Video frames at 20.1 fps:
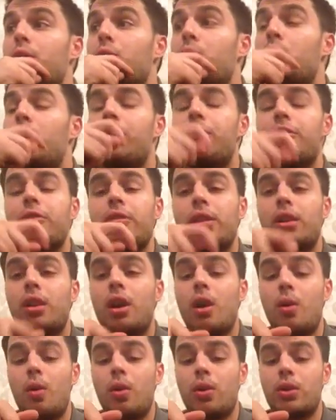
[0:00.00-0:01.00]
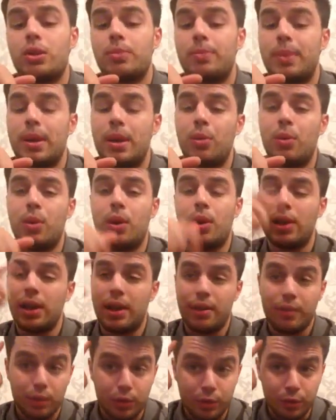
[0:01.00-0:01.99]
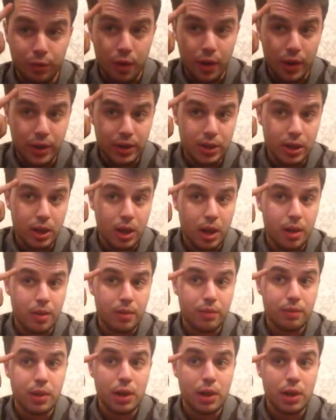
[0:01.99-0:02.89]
Whether he'll go on to be a world level fighter,